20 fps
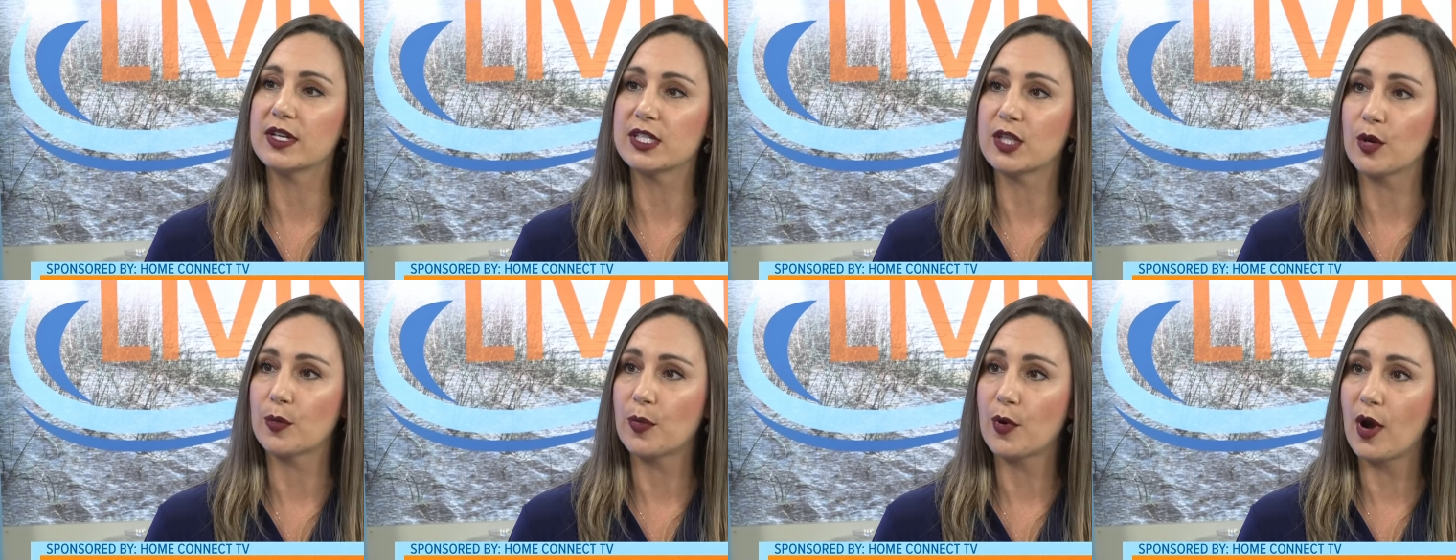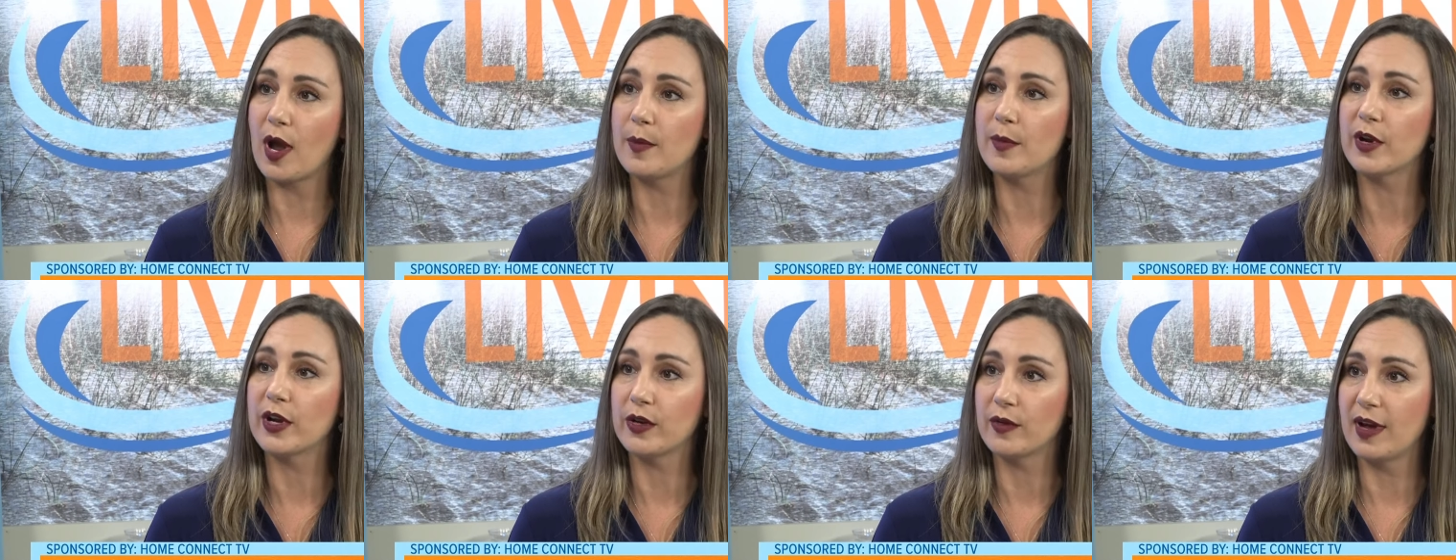there is their
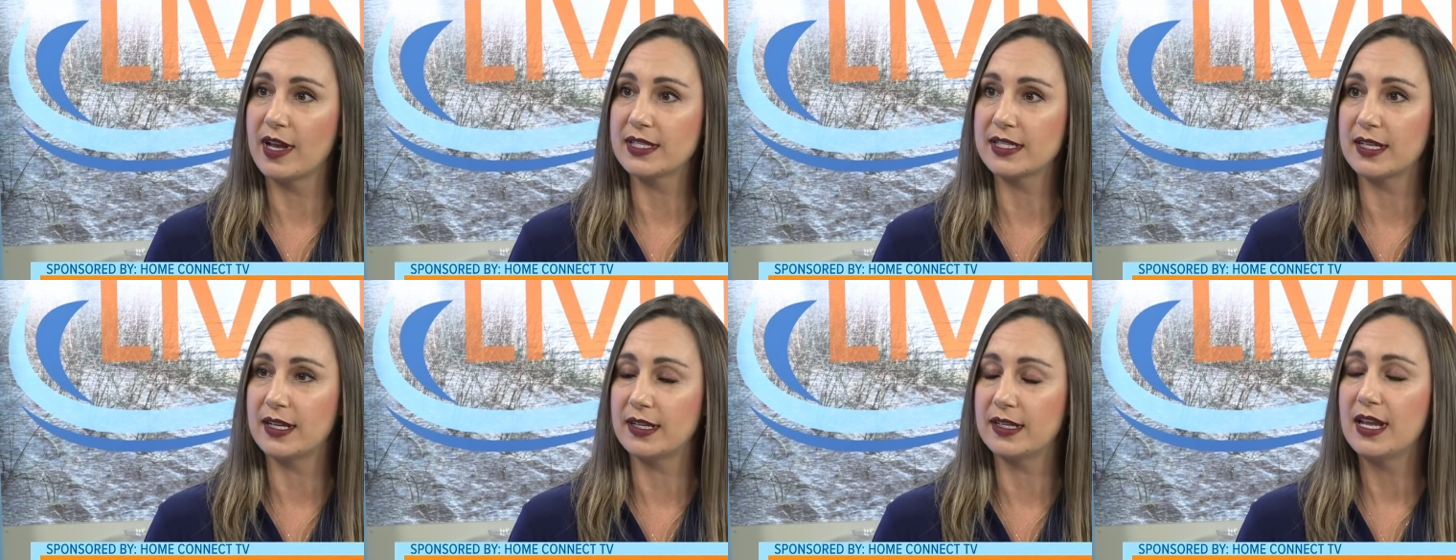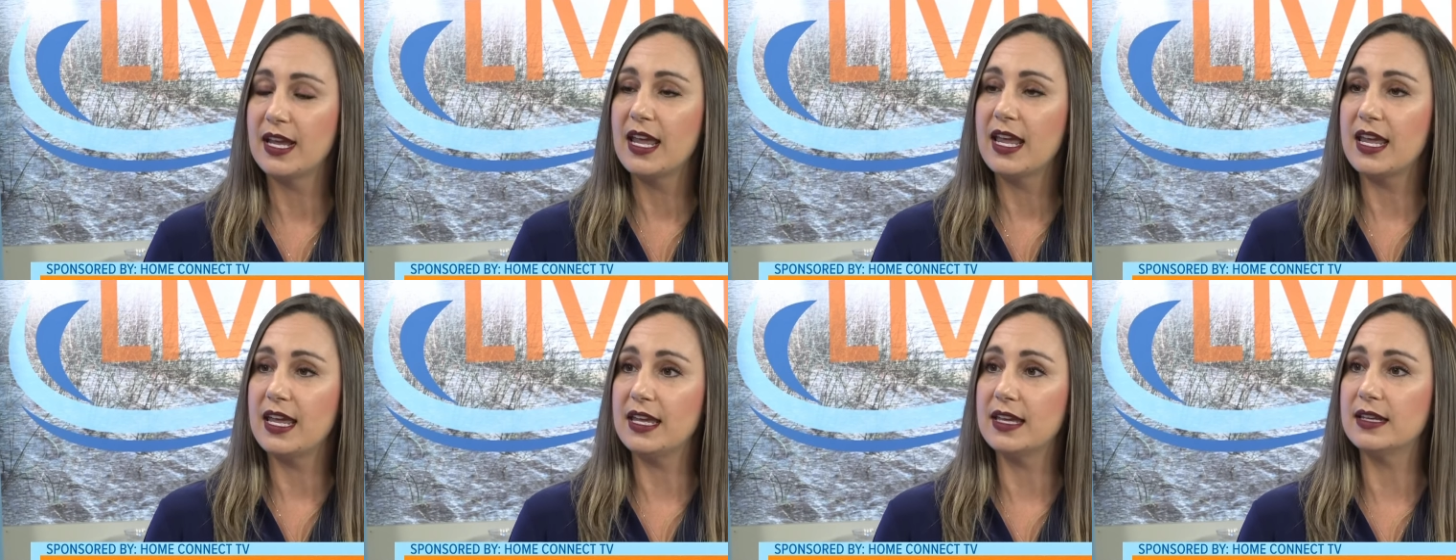primary resident
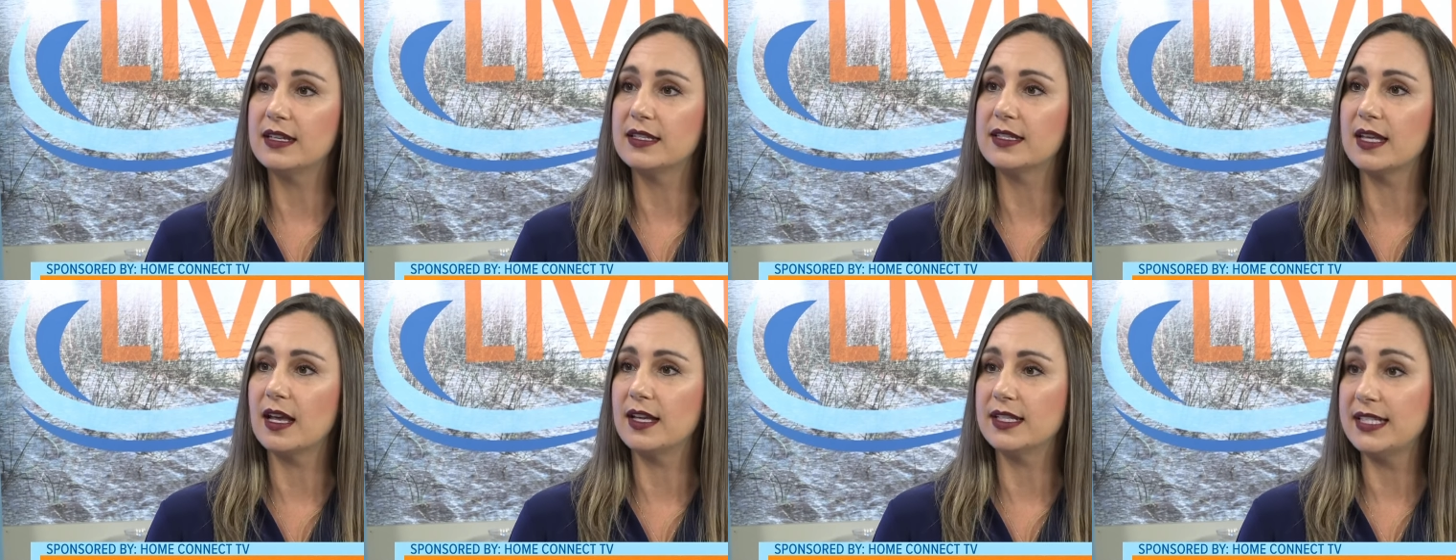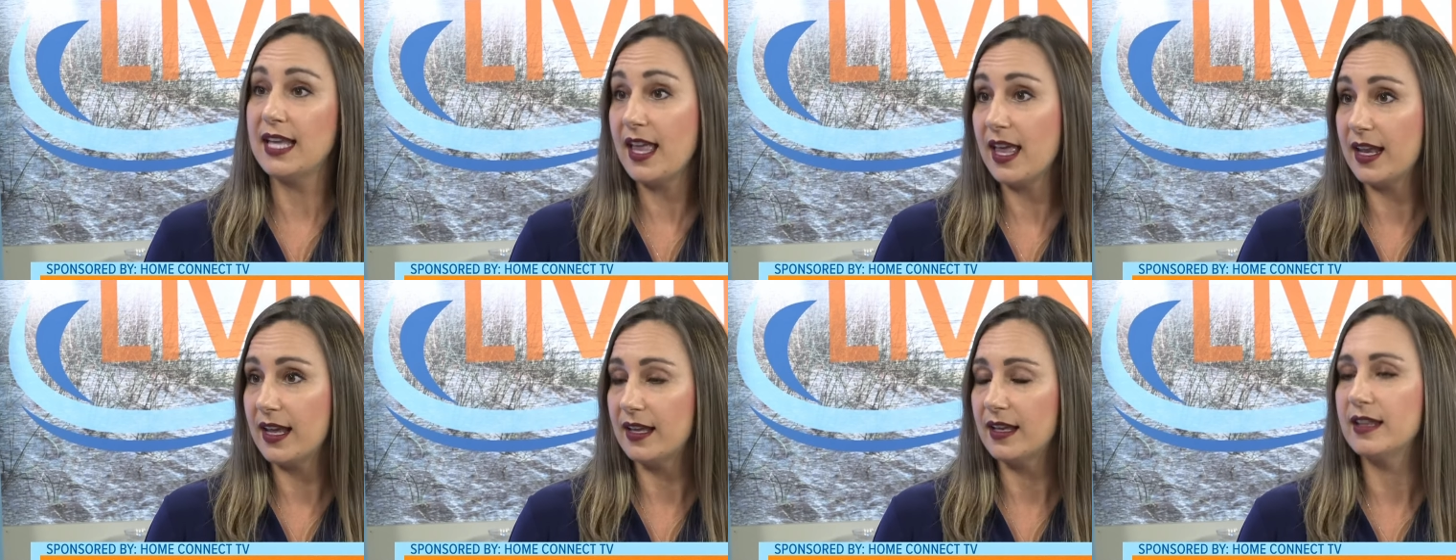is a
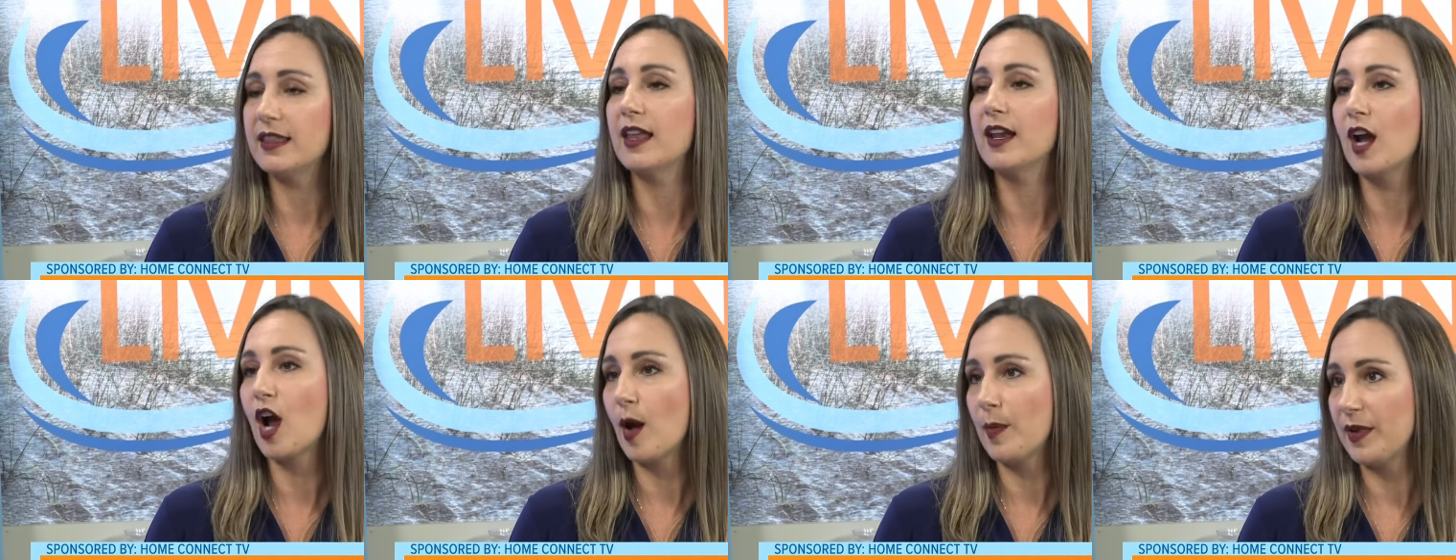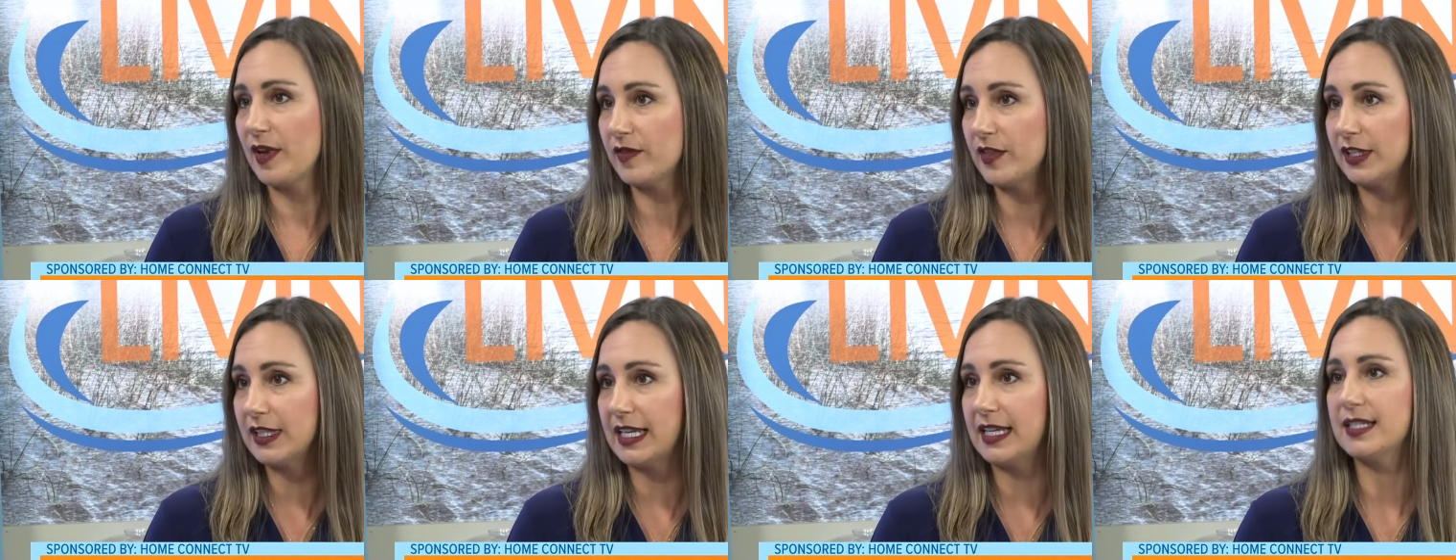tenant, then mm. a
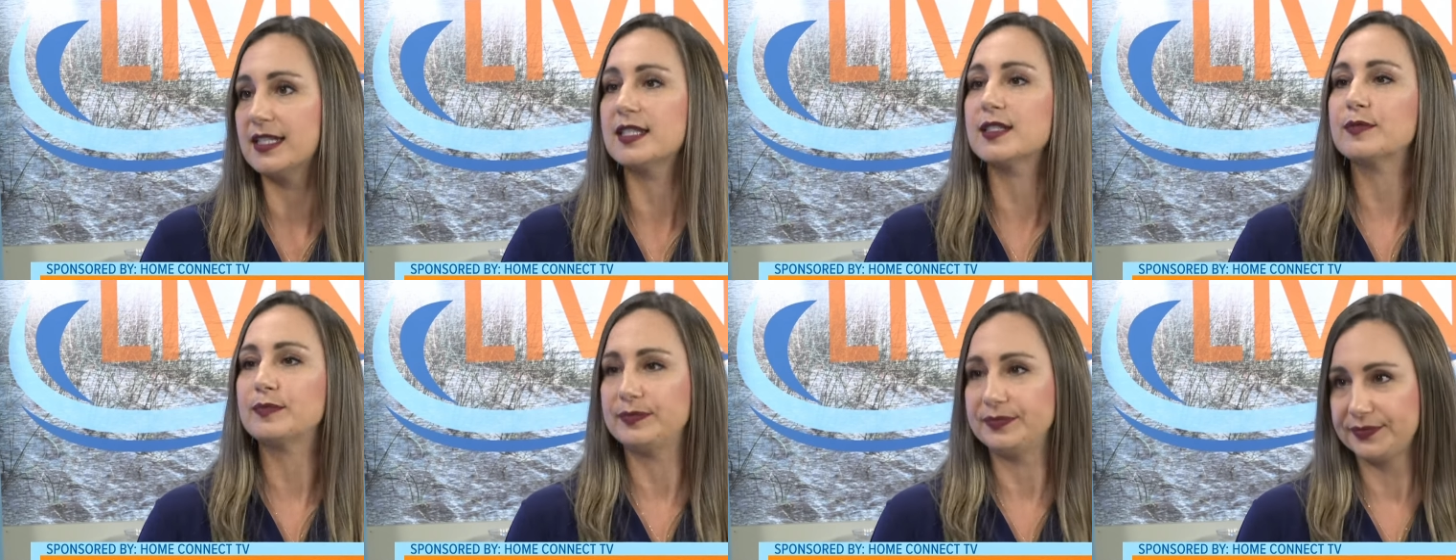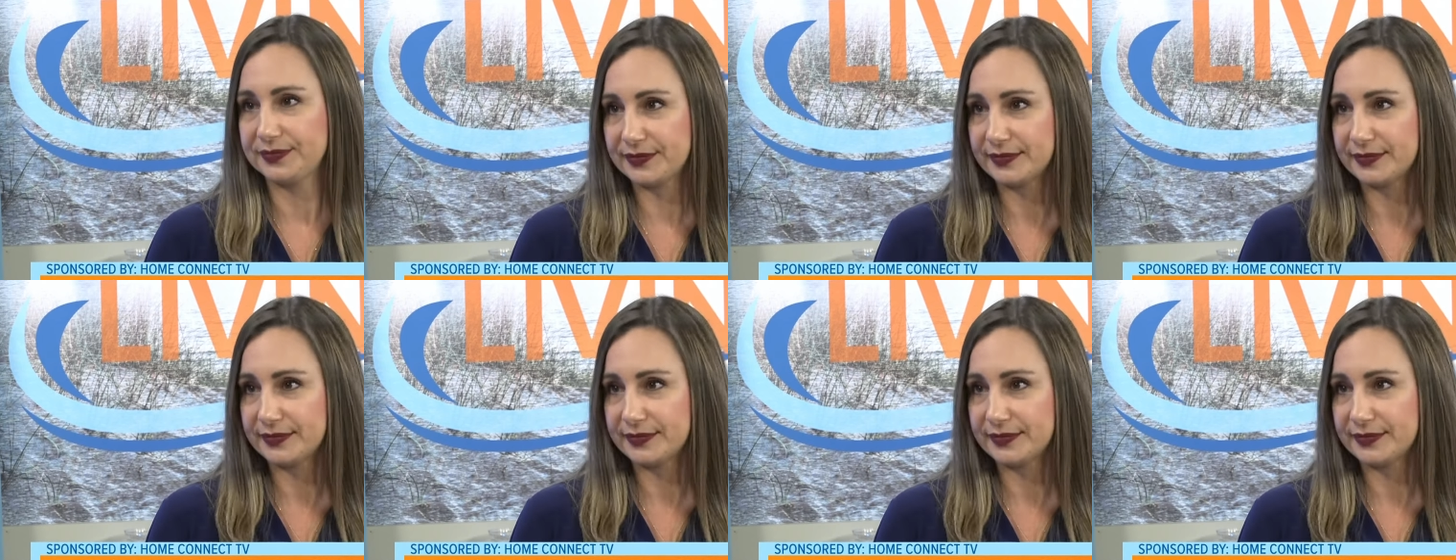copy of the lease.